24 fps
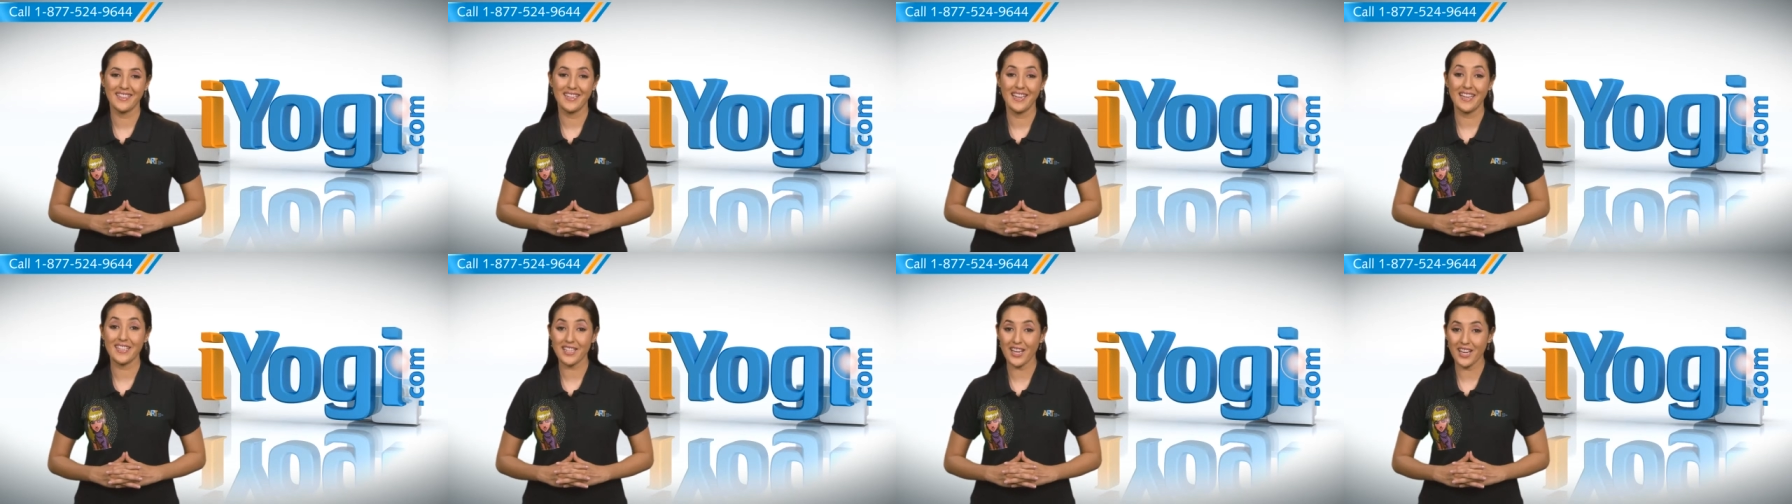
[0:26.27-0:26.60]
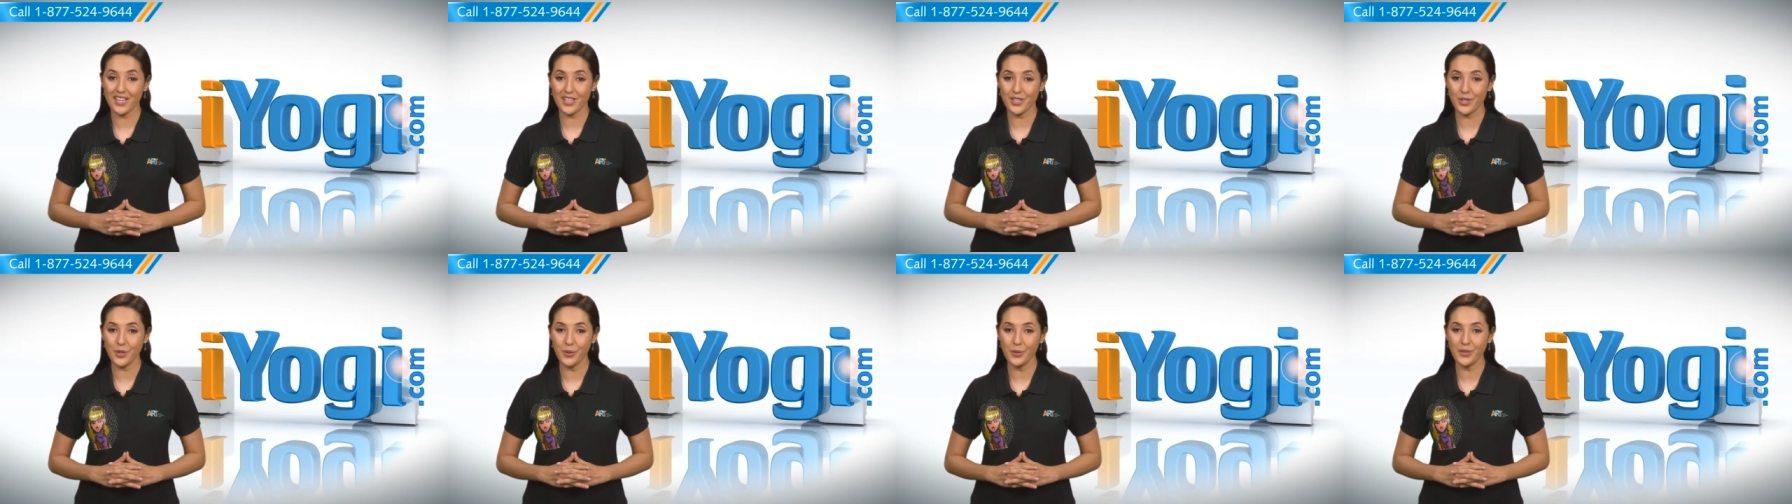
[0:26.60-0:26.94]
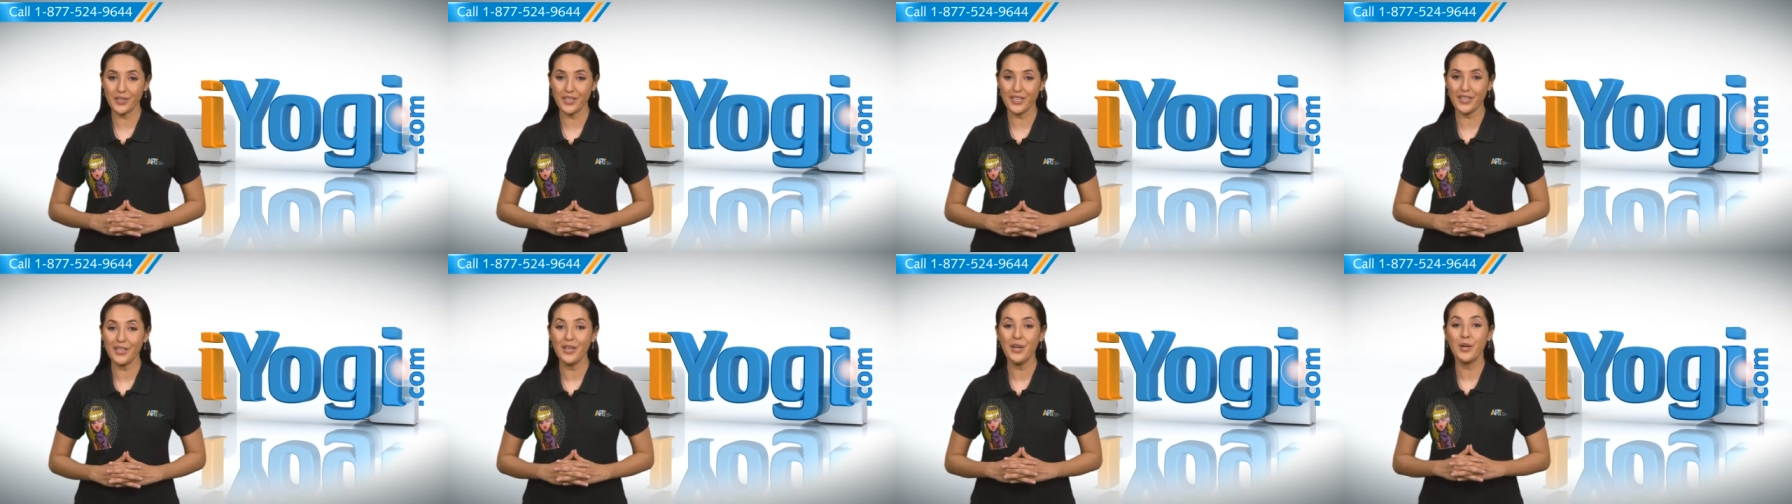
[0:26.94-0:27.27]
At
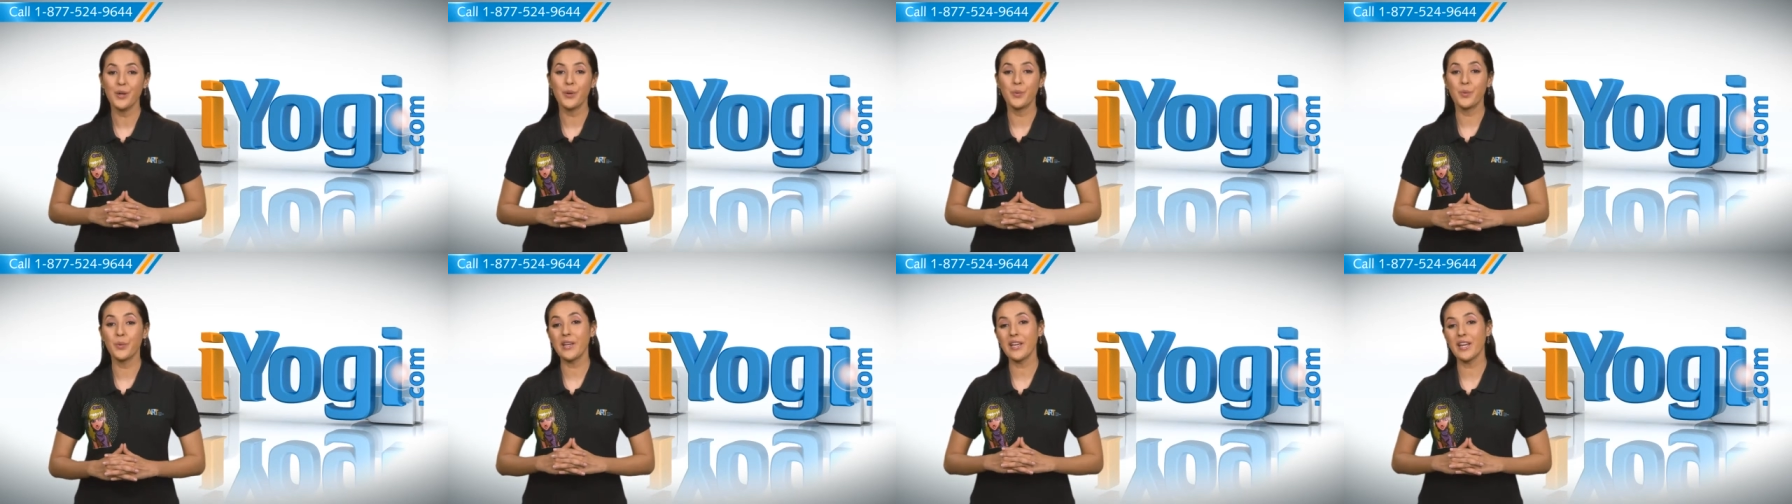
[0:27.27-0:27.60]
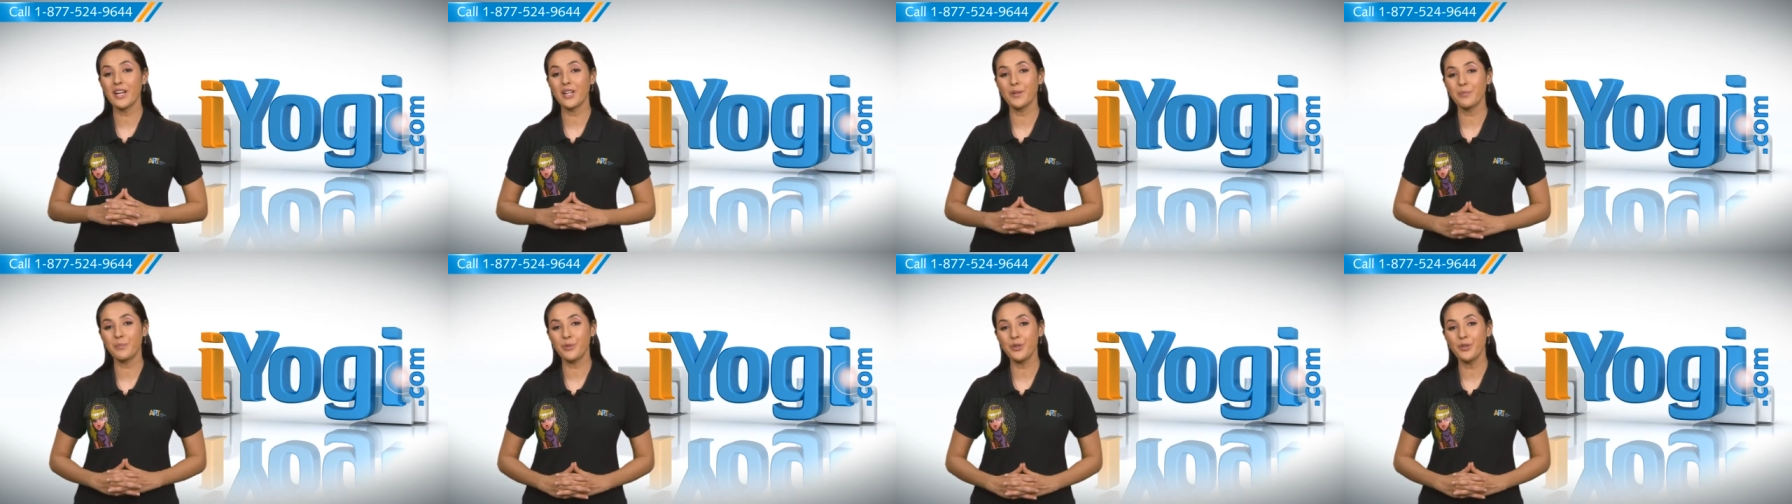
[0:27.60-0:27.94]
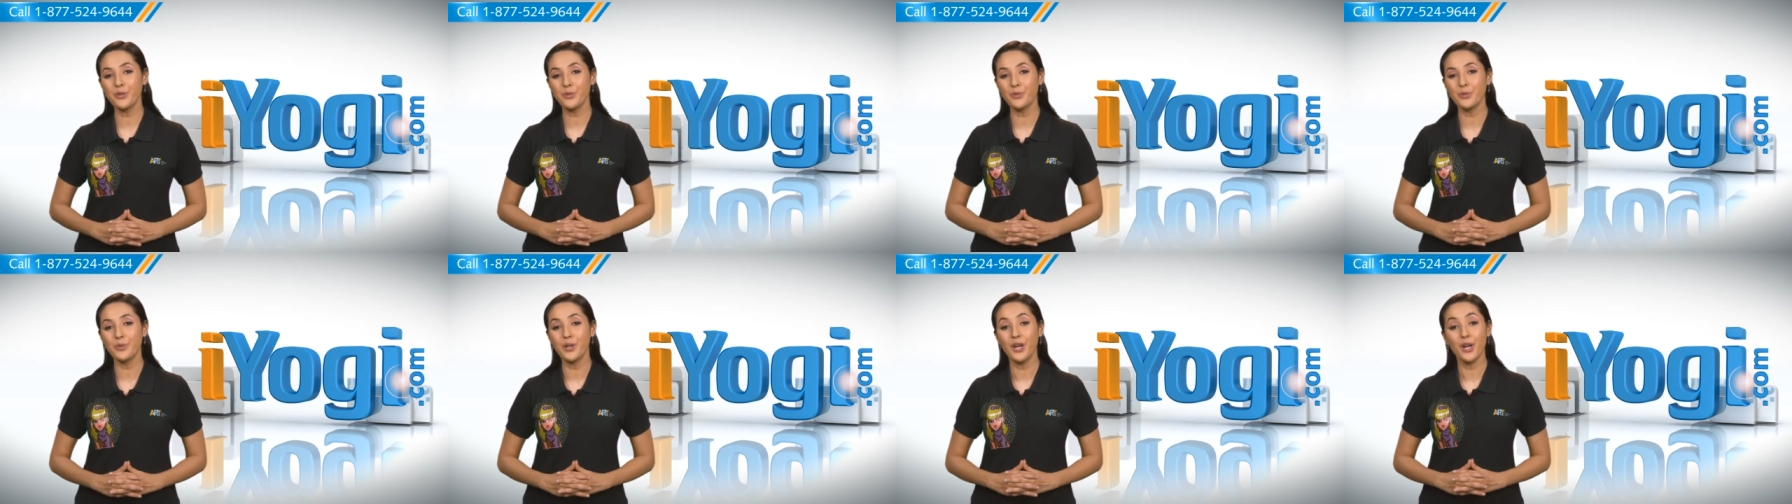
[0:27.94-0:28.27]
iYogi, we help
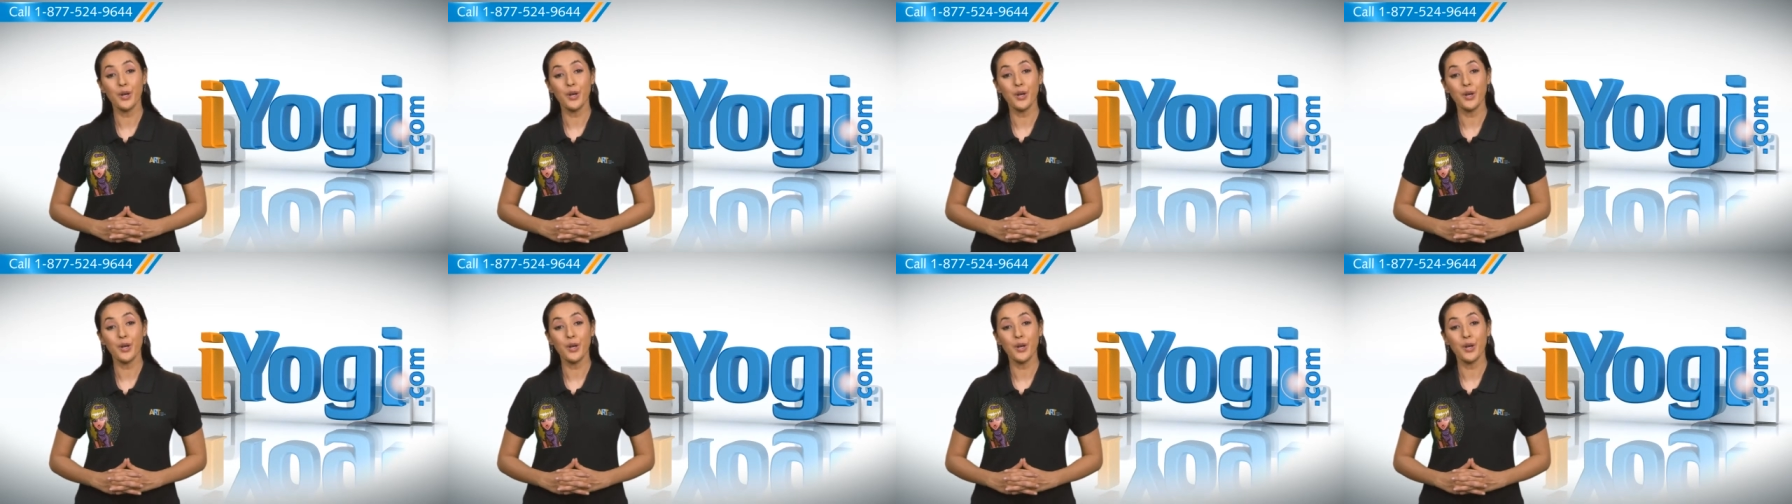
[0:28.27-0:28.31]
you